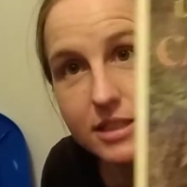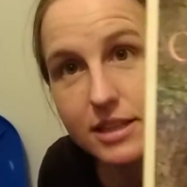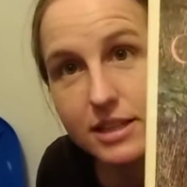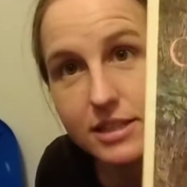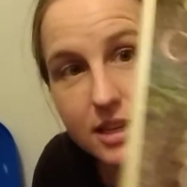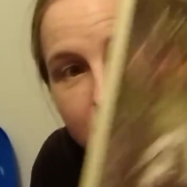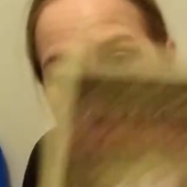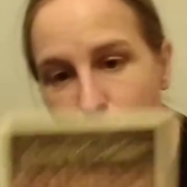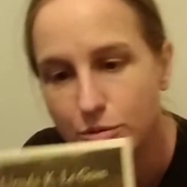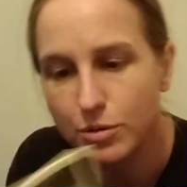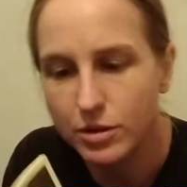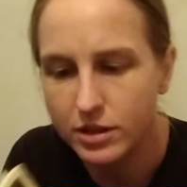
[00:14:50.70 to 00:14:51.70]
and it's kind
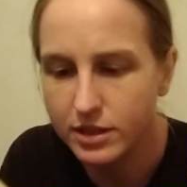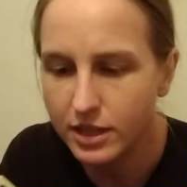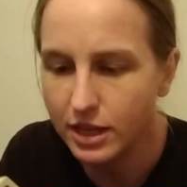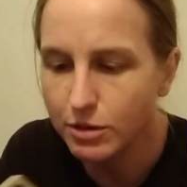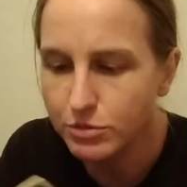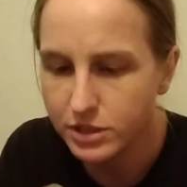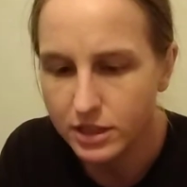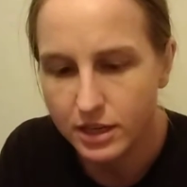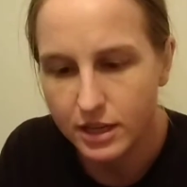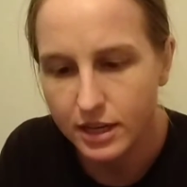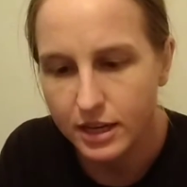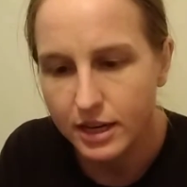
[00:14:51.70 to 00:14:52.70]
of cool, cute,
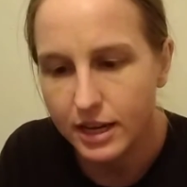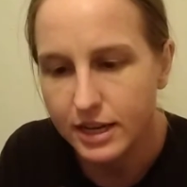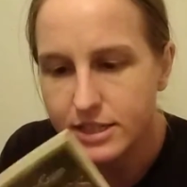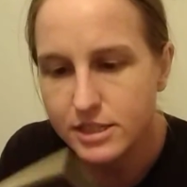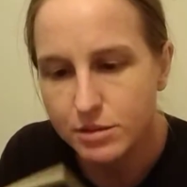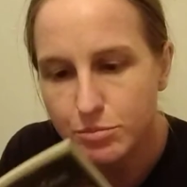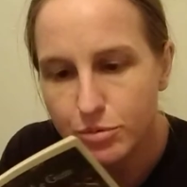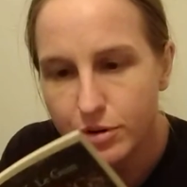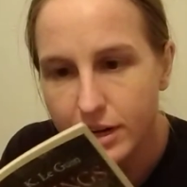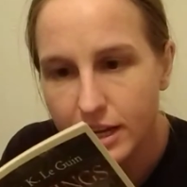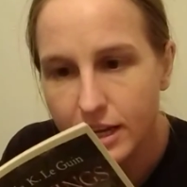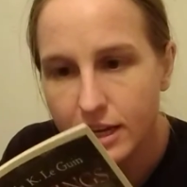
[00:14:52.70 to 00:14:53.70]
Has some
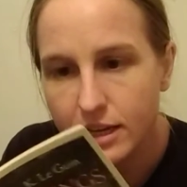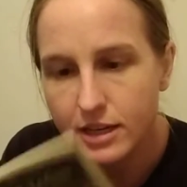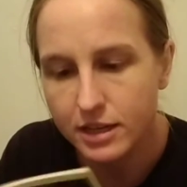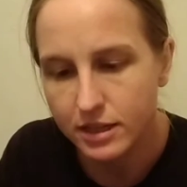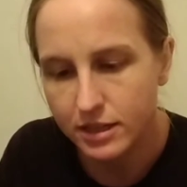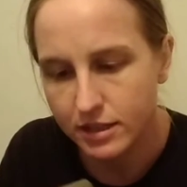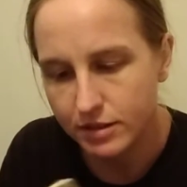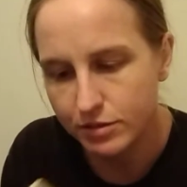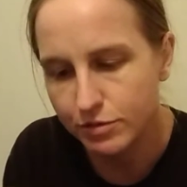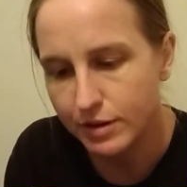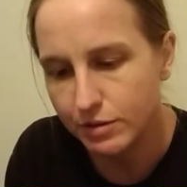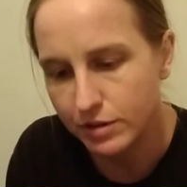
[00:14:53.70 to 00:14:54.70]
pretty,
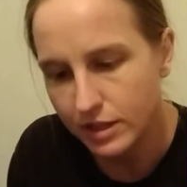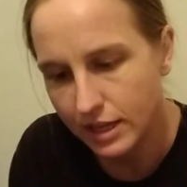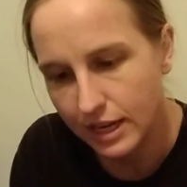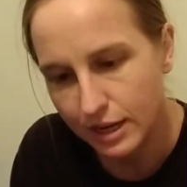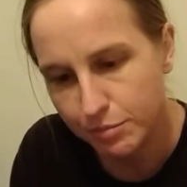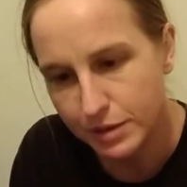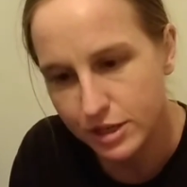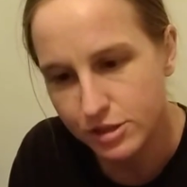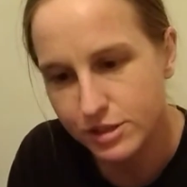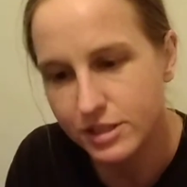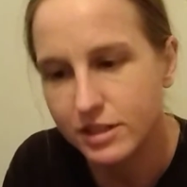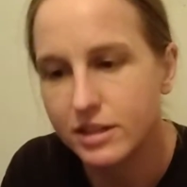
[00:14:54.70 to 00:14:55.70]
I don't know, the kitty pictures.